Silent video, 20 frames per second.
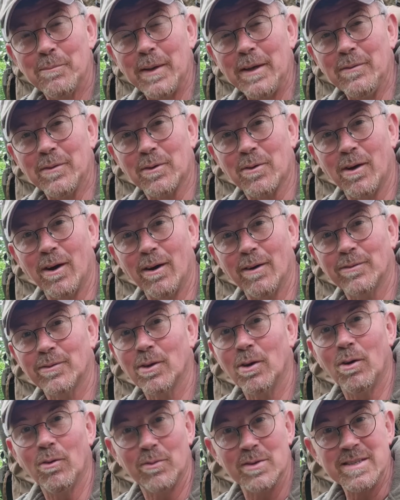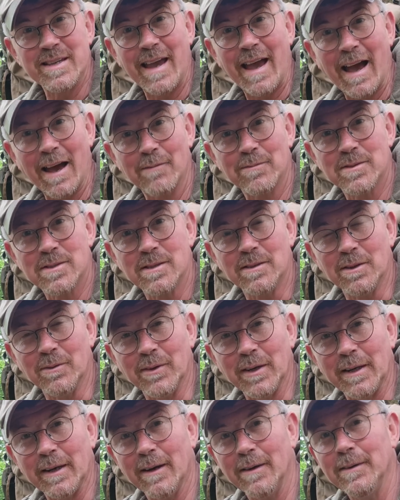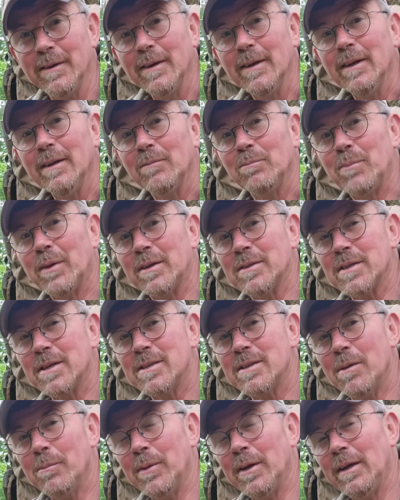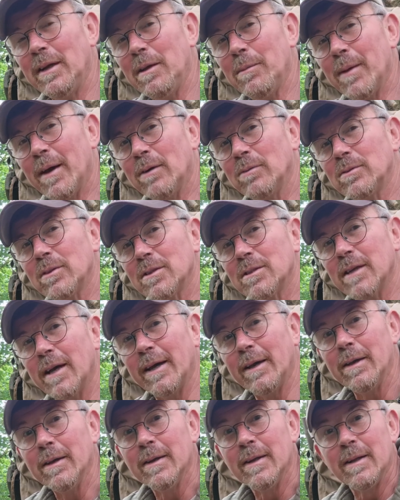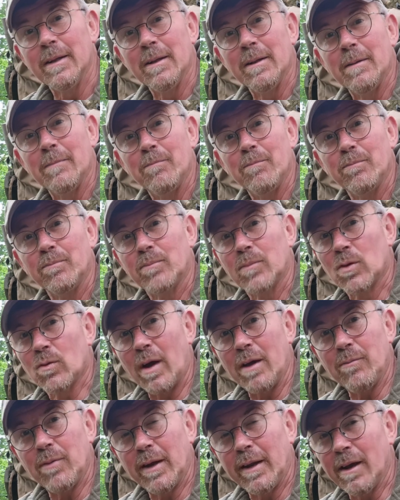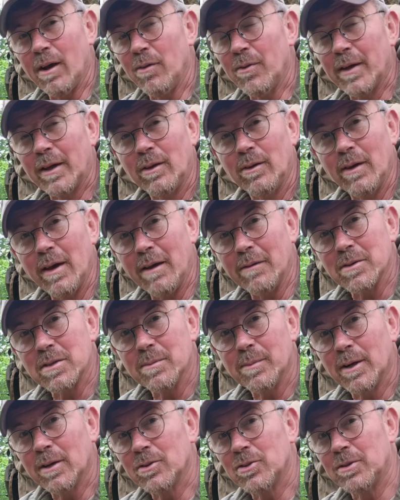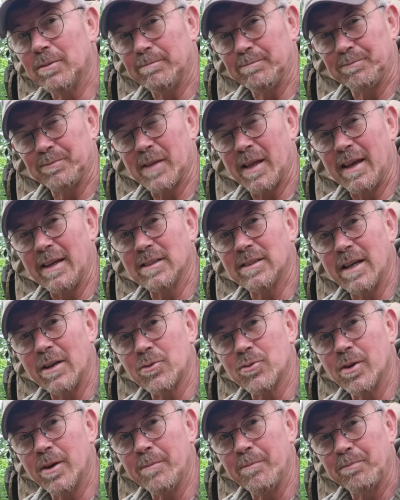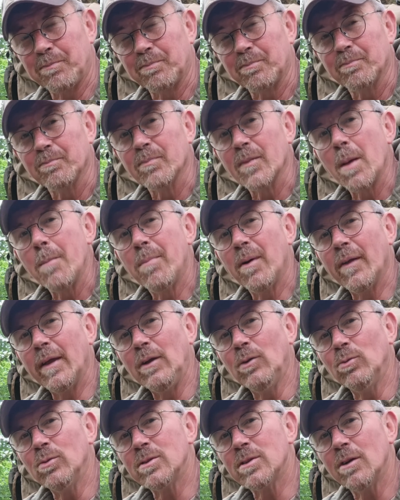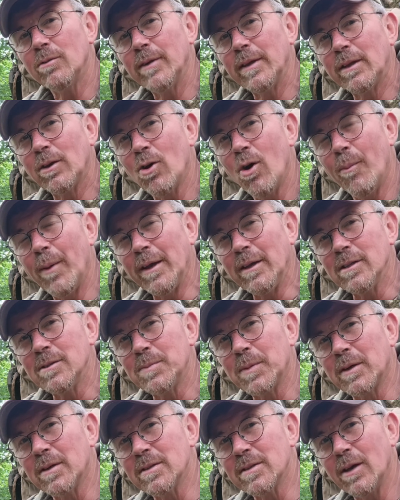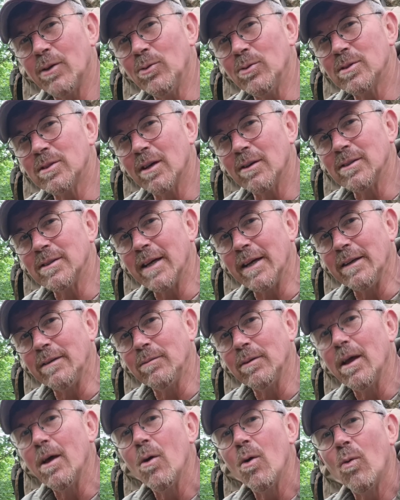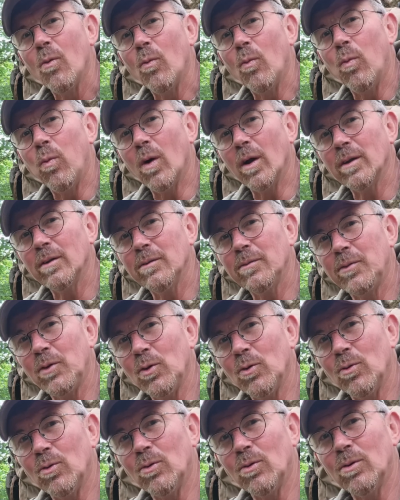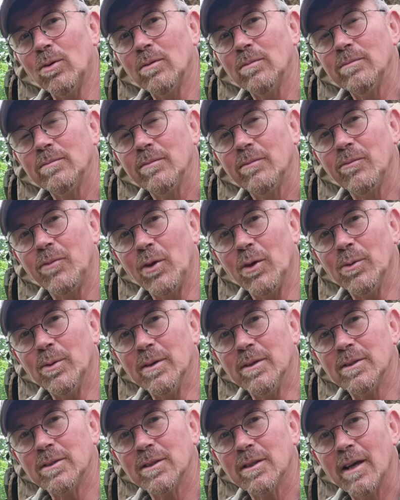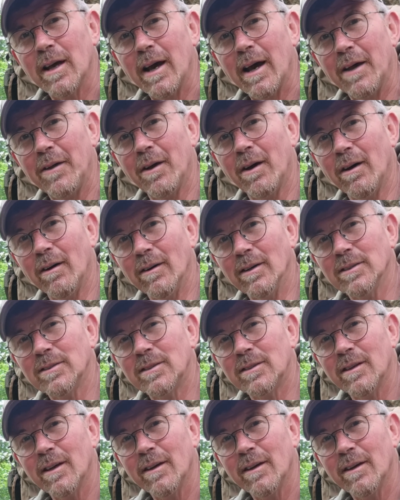Beavercraft obviously have seen the video, because they sent me an email to say, great video, thank you ever so much, etc. But they'd also read the comments, because they also said one of your viewers had asked